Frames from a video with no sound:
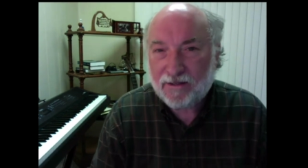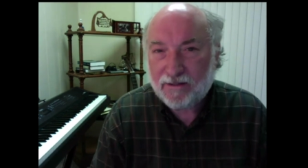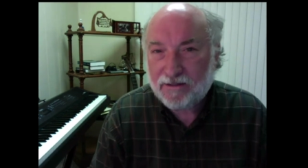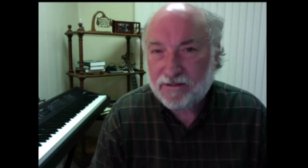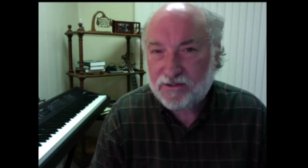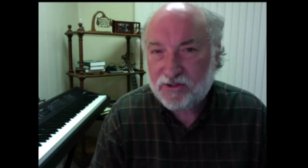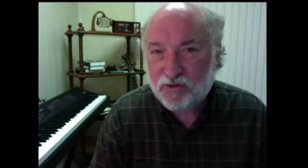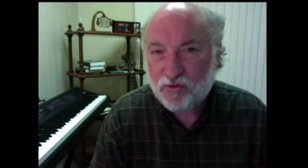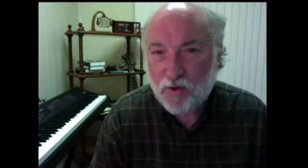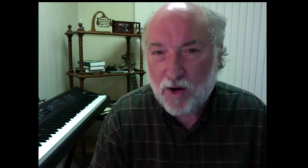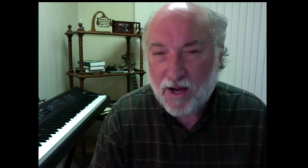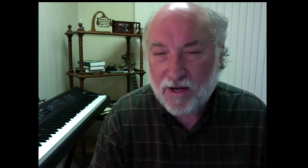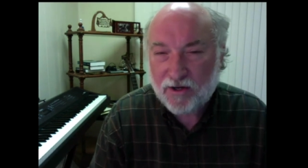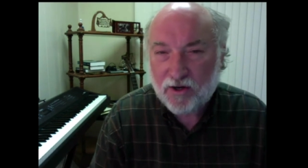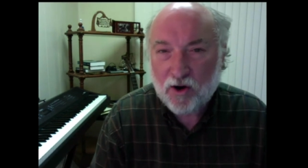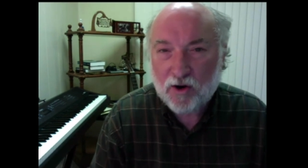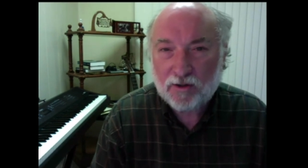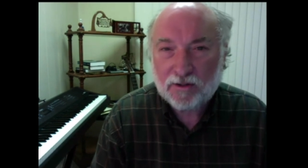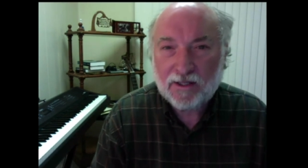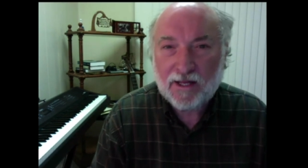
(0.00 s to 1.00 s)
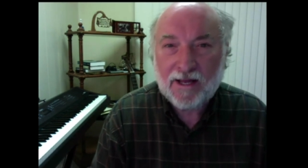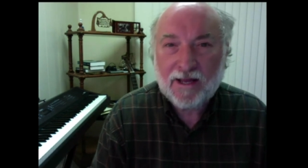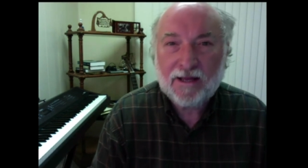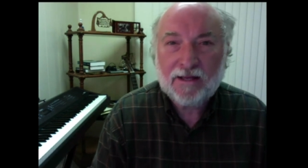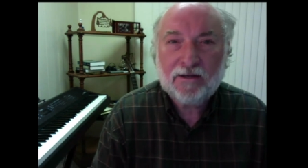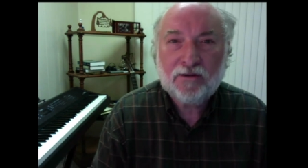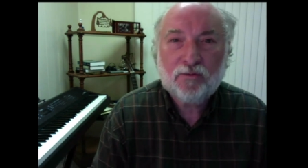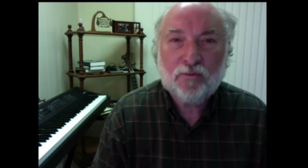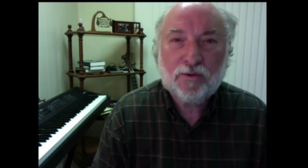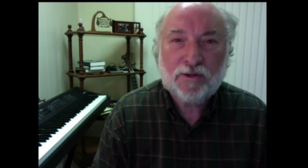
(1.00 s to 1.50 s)
strike our
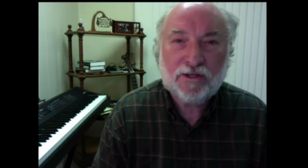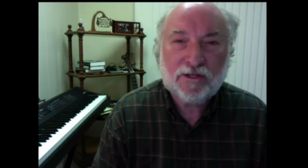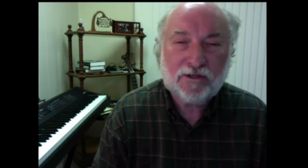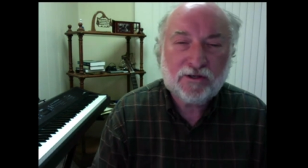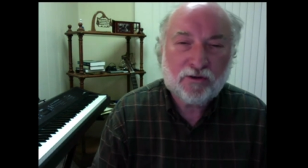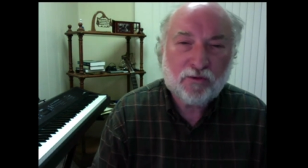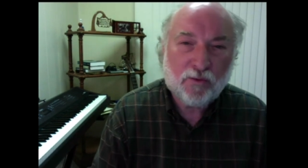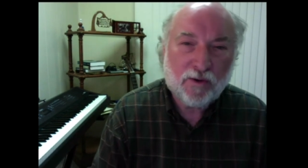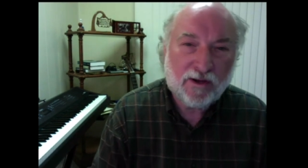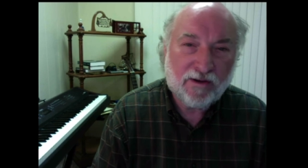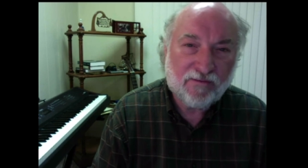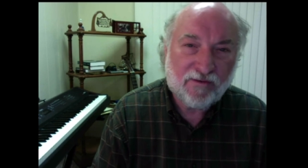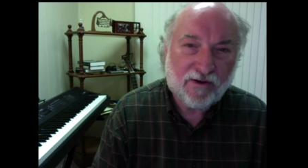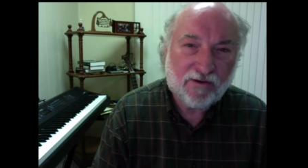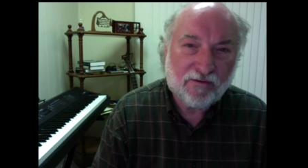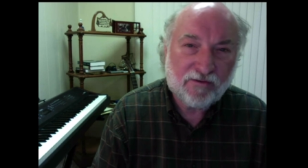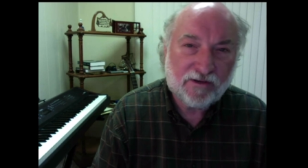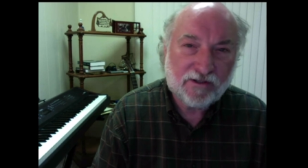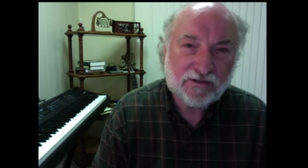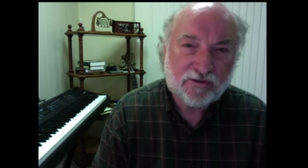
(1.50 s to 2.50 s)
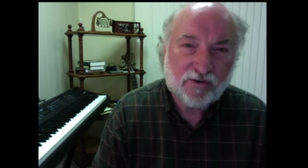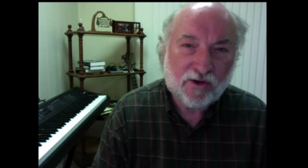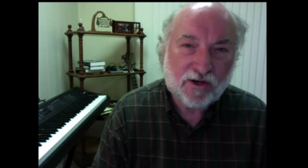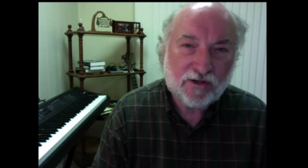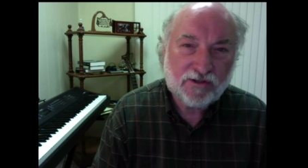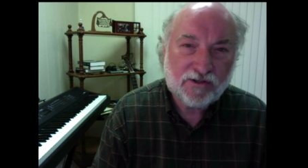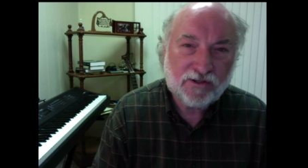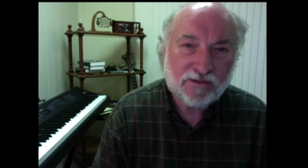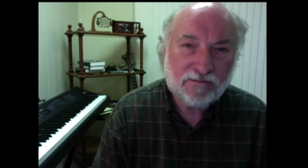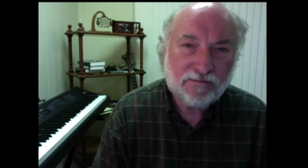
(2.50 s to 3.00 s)
land with a decree of utter
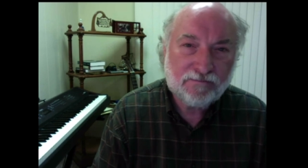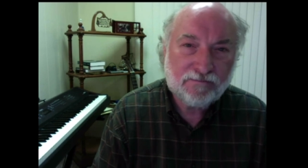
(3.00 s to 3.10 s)
destruction,